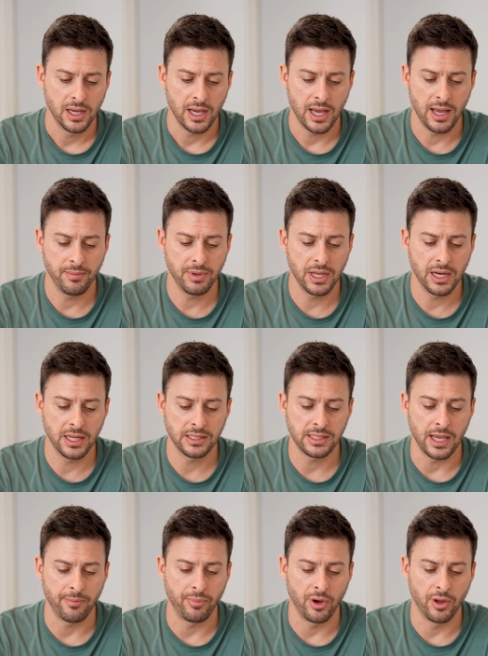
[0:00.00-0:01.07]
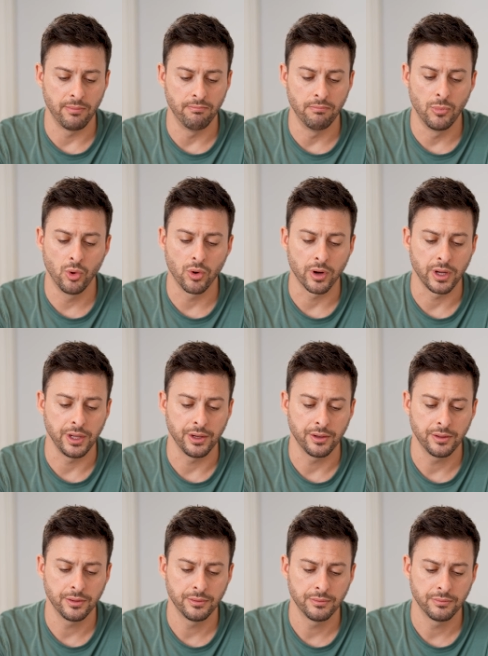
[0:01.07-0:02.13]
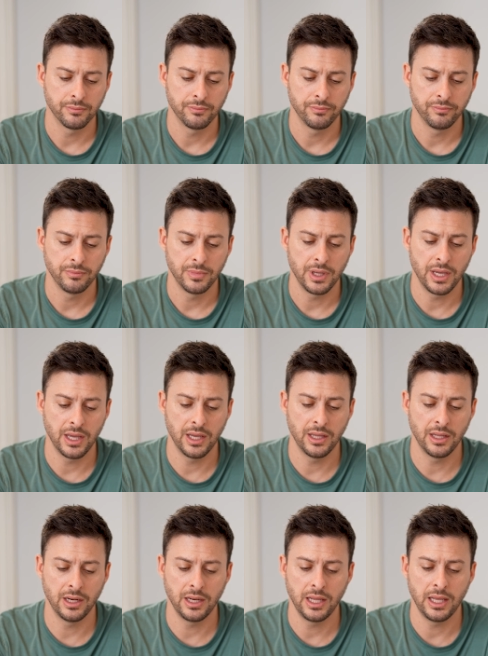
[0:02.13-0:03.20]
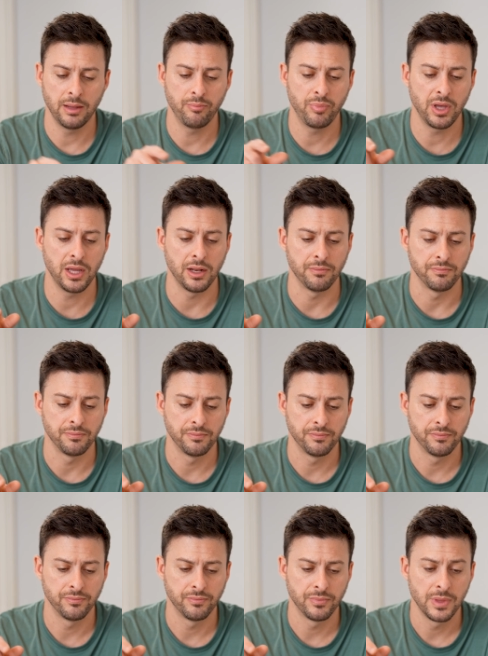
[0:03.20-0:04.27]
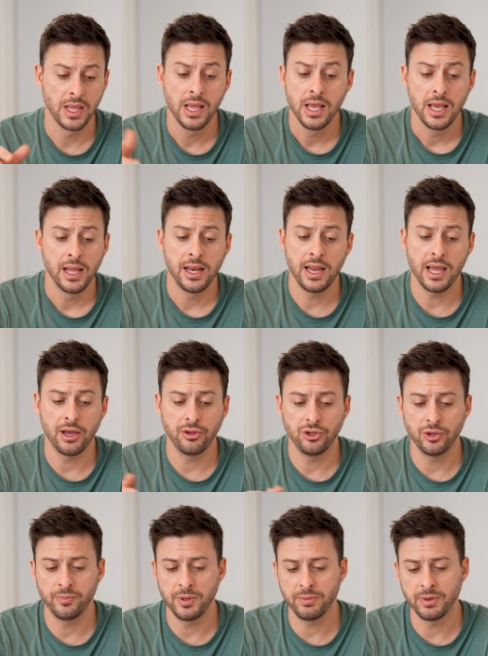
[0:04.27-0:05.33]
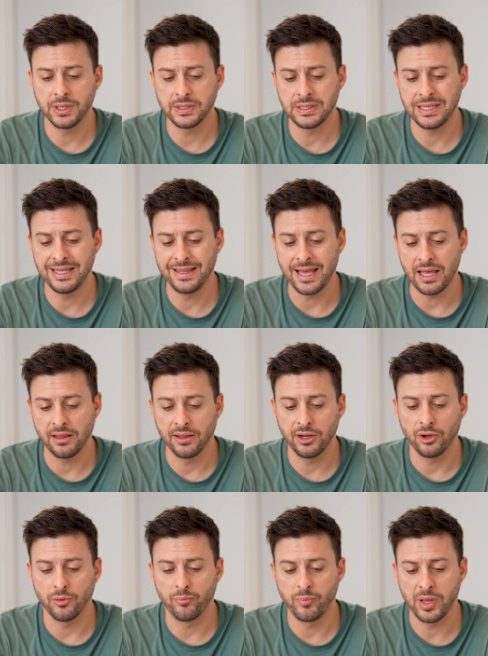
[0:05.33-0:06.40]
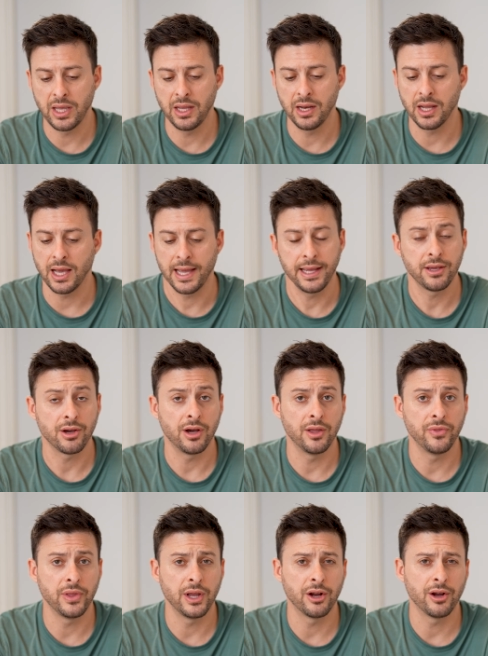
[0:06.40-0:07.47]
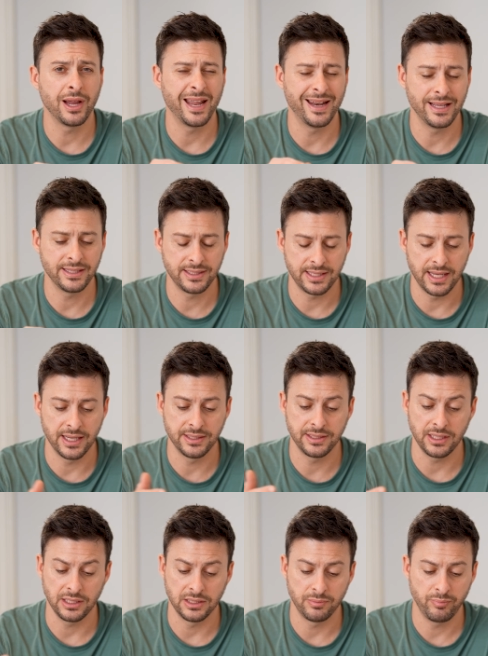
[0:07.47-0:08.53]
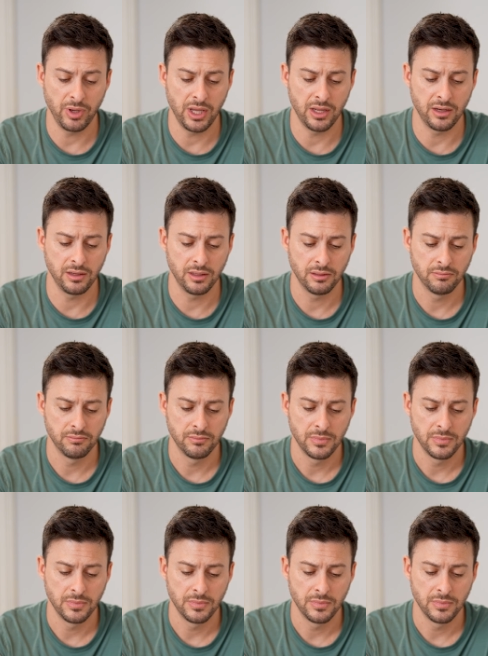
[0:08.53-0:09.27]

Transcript: I'm going to tap on more here and hit pin. Now you'll be able to see that little pin icon there and it says it's pinned.